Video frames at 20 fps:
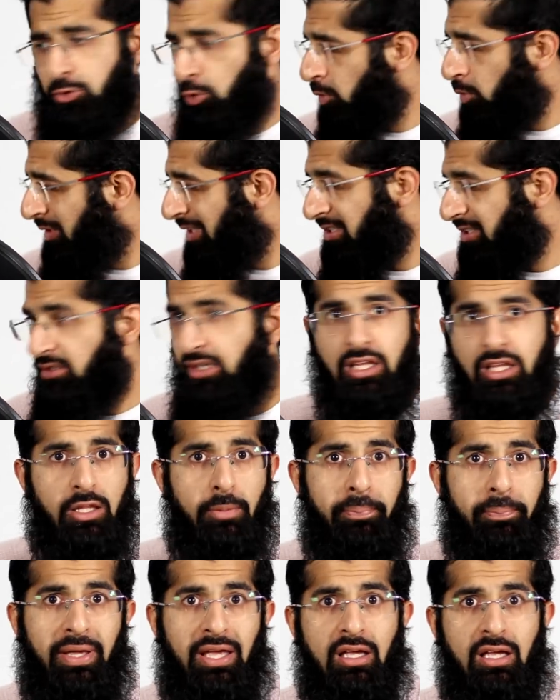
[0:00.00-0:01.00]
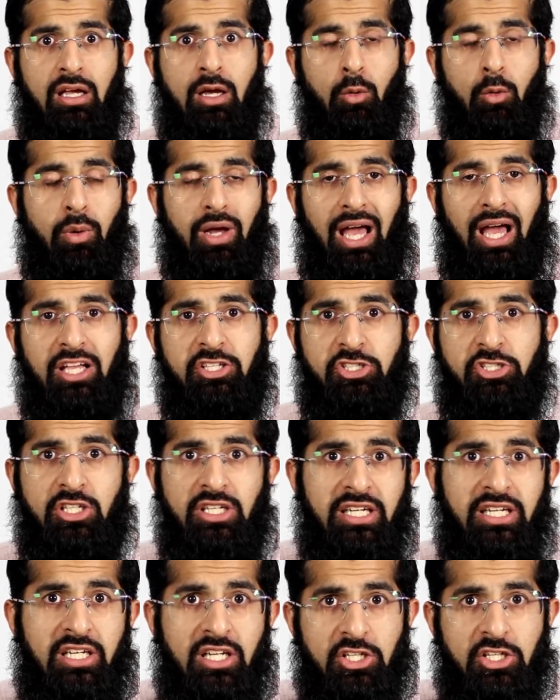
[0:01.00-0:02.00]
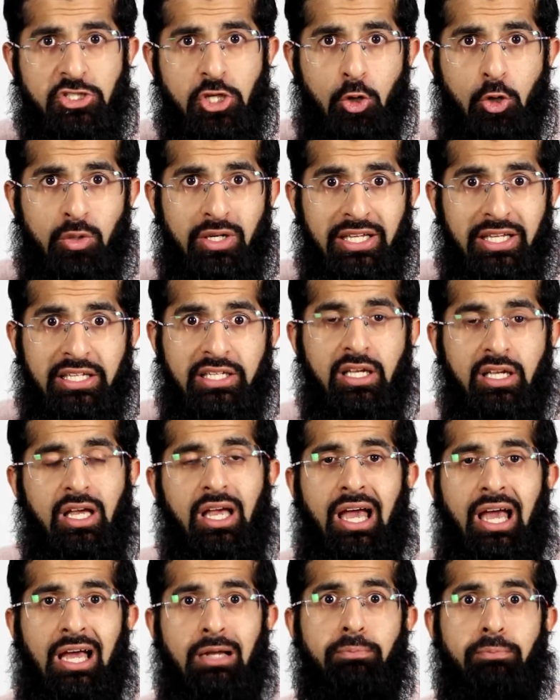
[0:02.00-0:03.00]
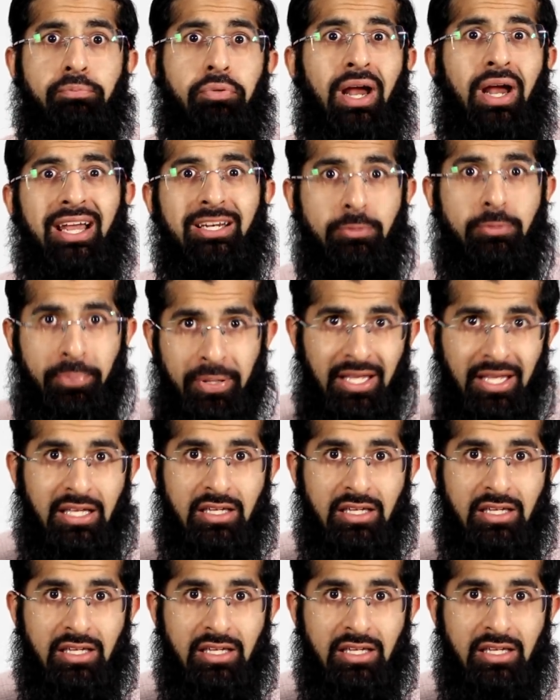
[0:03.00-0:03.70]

I saw this another bit where Angelina Jolie and Brad